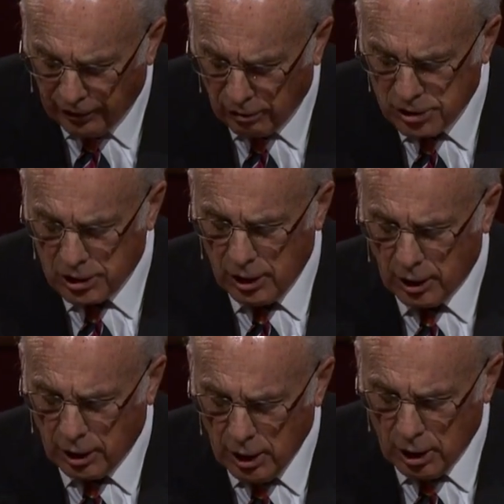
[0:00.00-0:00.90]

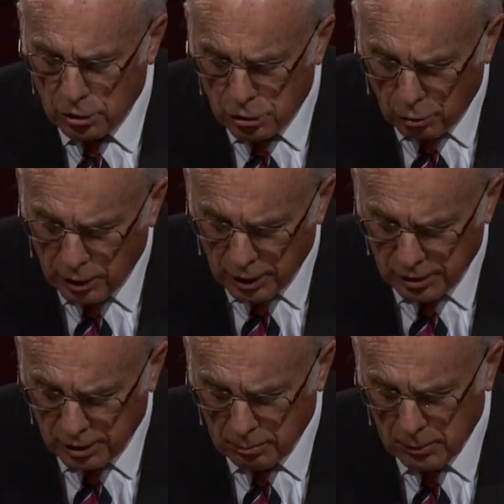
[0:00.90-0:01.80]
Pharisaic
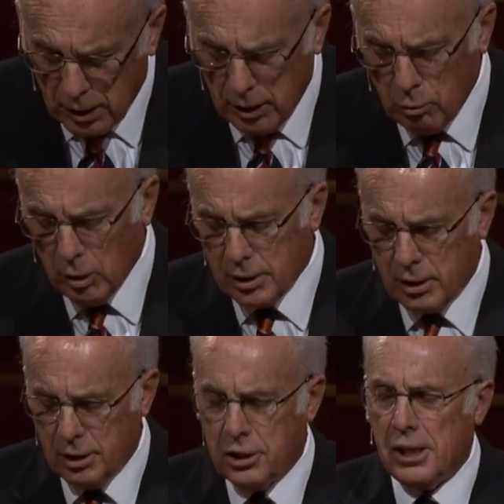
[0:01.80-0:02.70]
Judaism. He
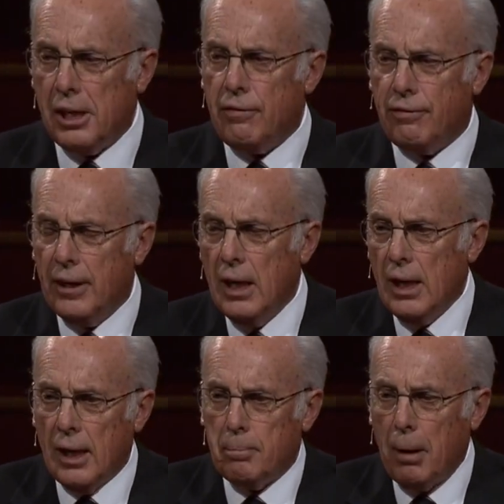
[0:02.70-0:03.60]
was the chief
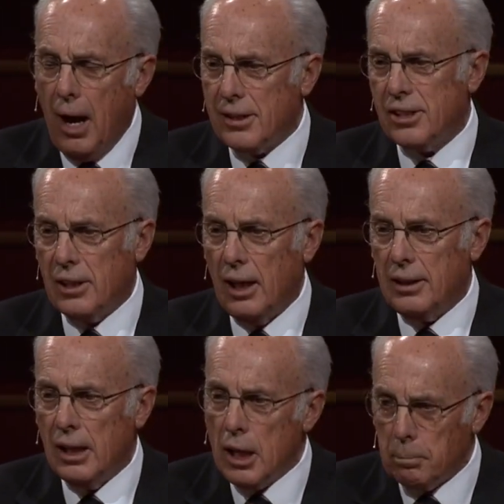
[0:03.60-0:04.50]

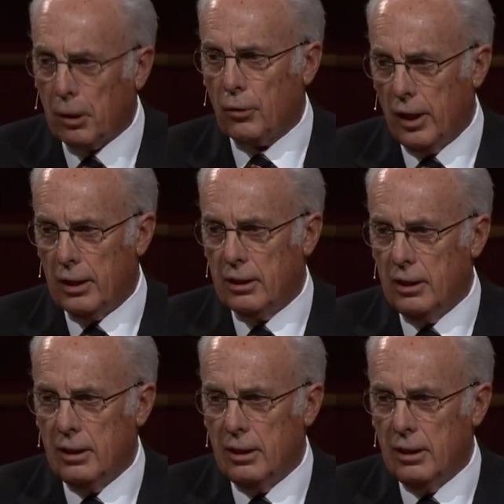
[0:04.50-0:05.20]
apostate hypocrite.